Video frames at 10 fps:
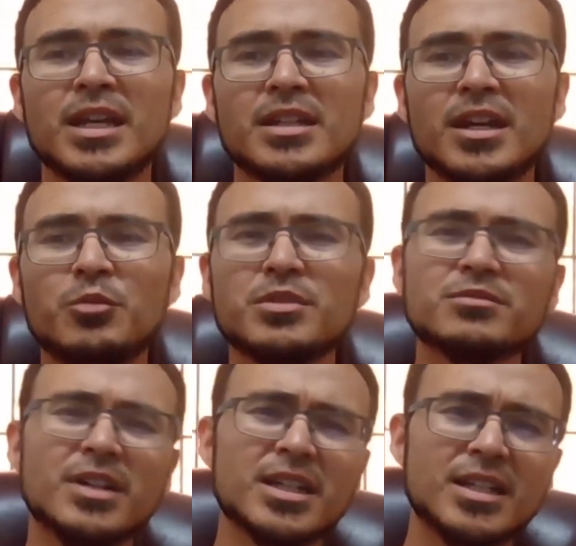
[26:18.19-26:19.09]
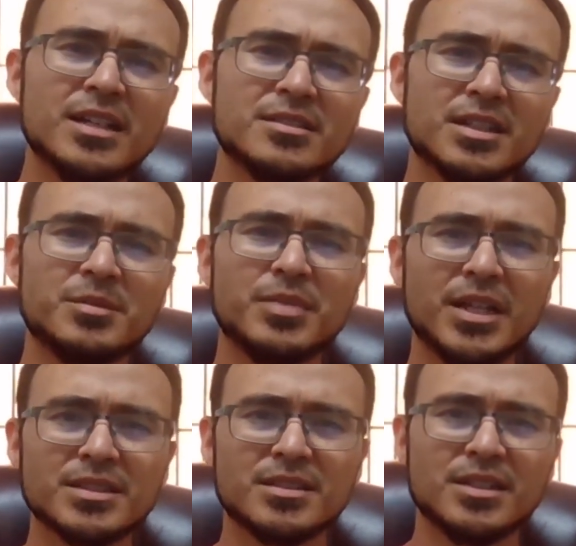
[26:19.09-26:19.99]
to help us recognize the
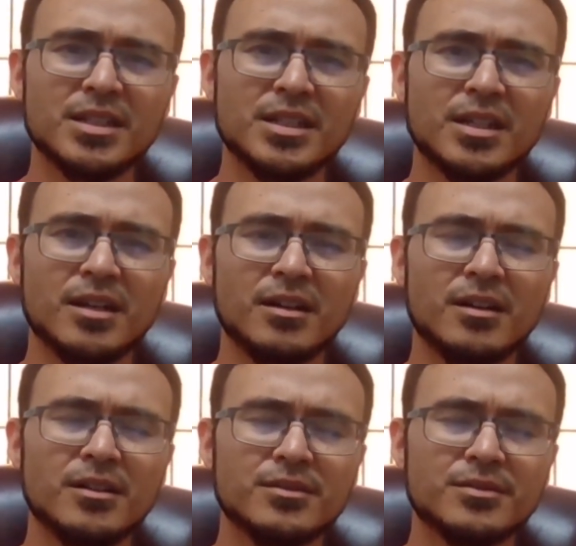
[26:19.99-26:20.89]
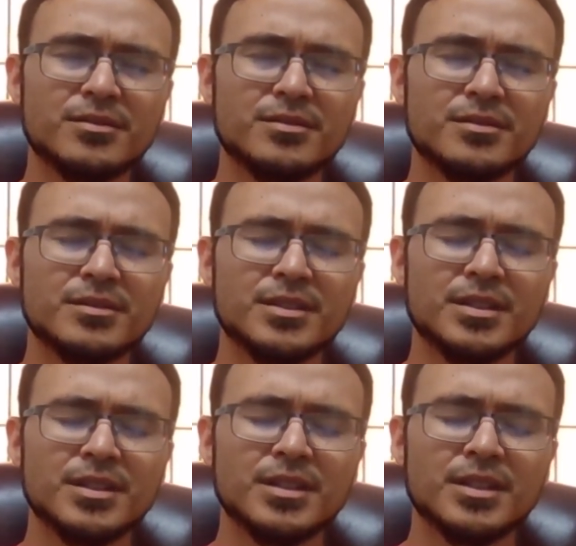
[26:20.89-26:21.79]
complexity of
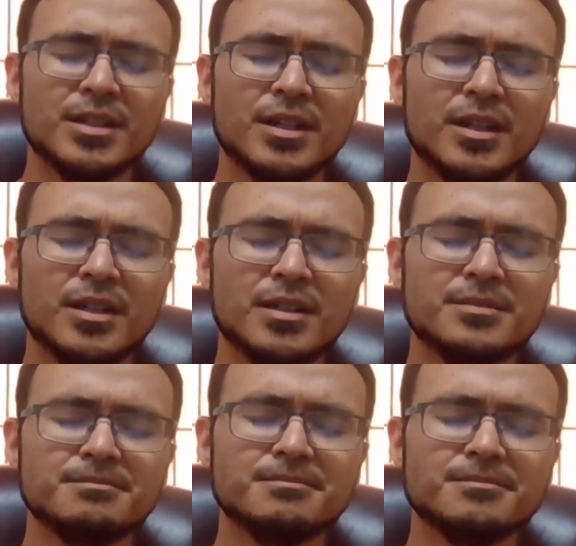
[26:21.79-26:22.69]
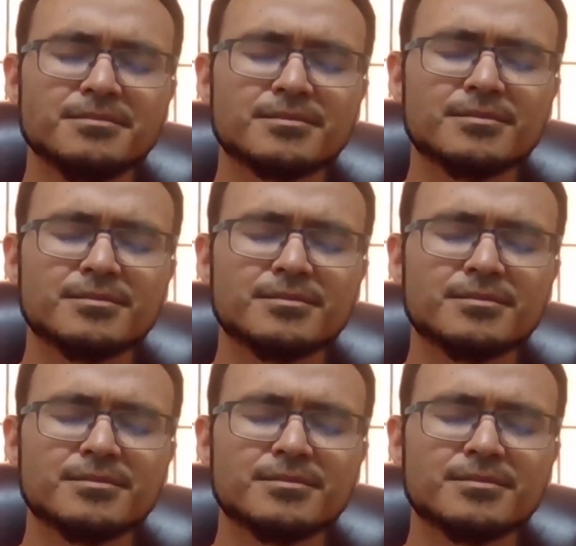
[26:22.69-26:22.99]
um,